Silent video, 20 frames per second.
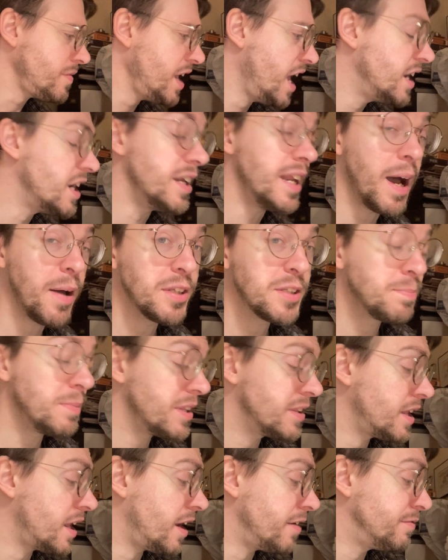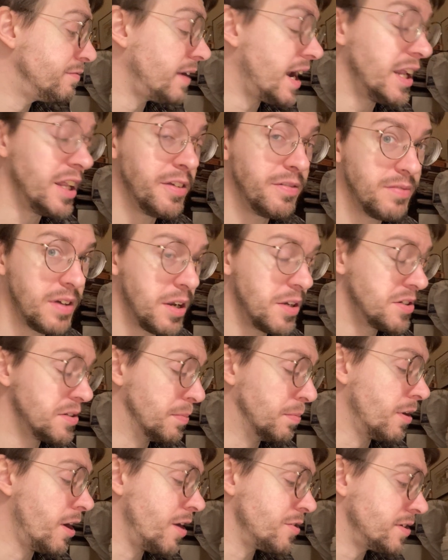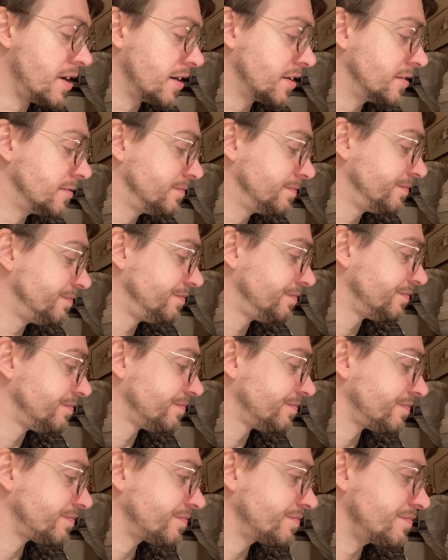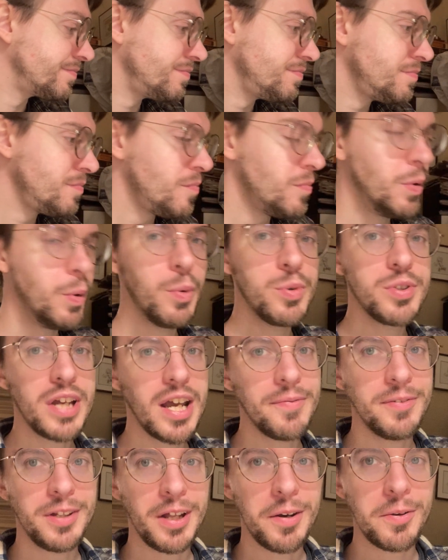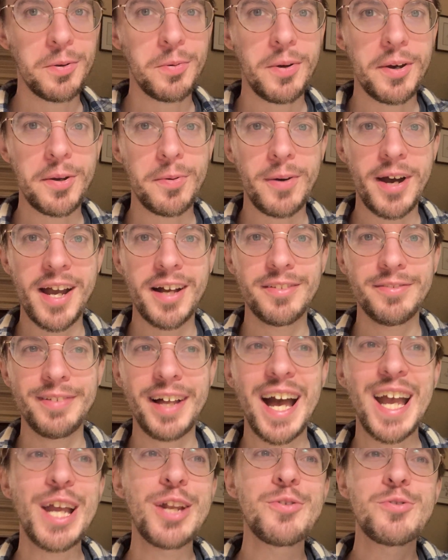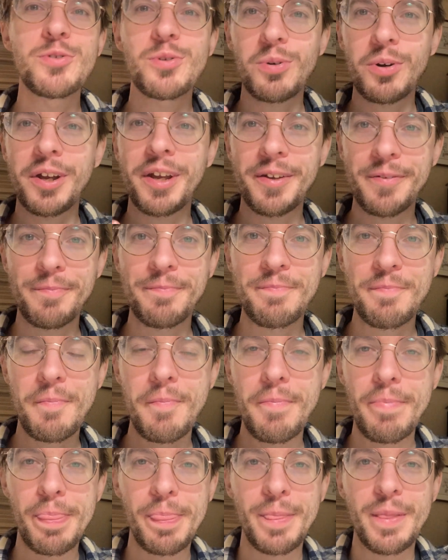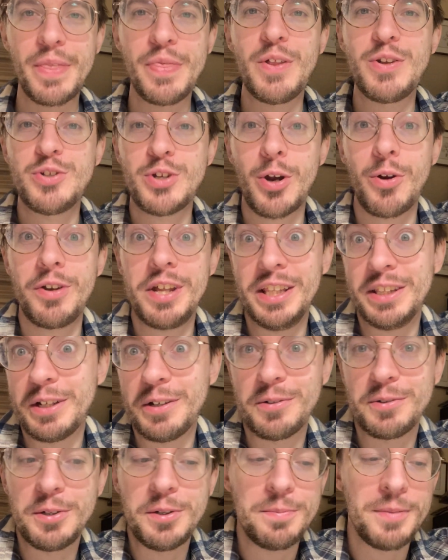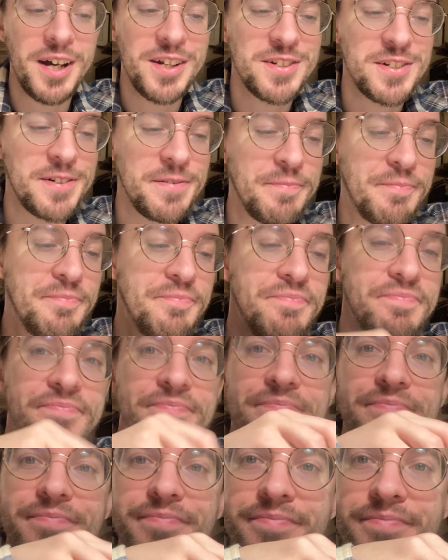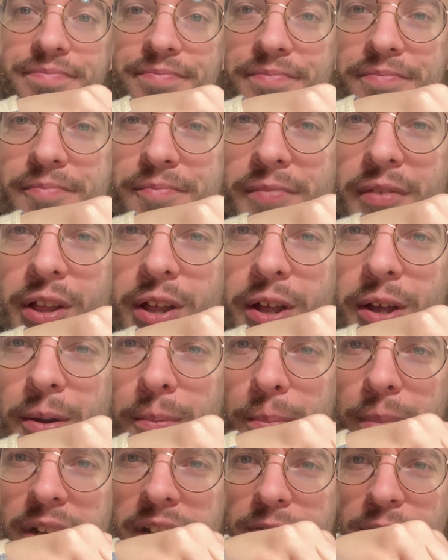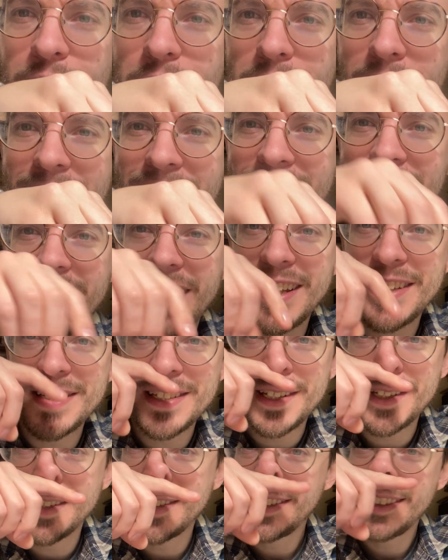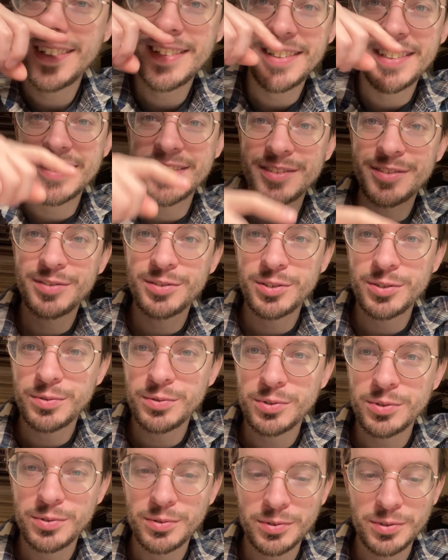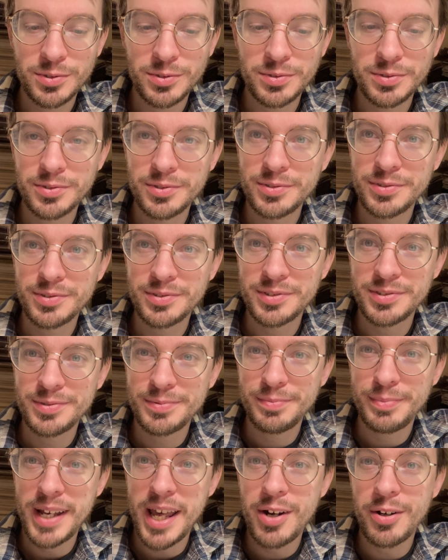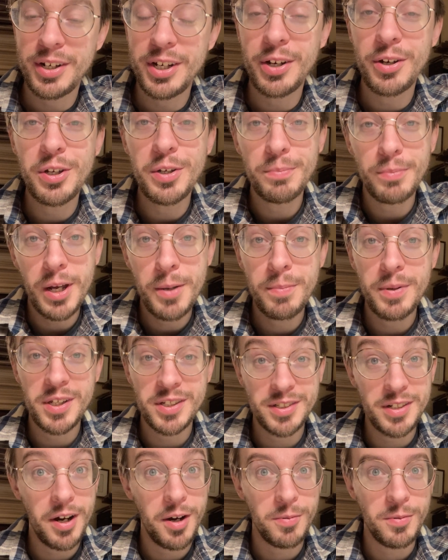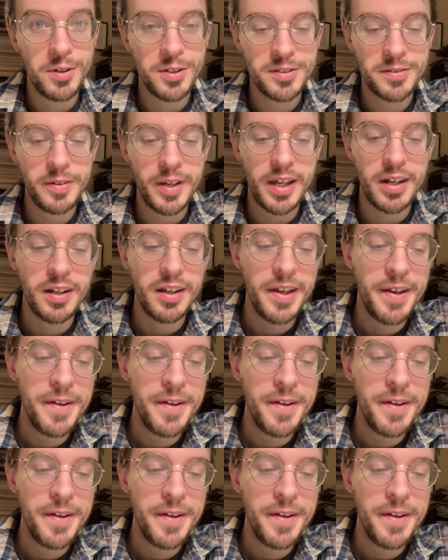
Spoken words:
an announcement that I've finally finished a project, which I haven't done in quite a while. I enjoy the journey a little too much. But if you recognize this little pattern here, you might be a Star Wars fan.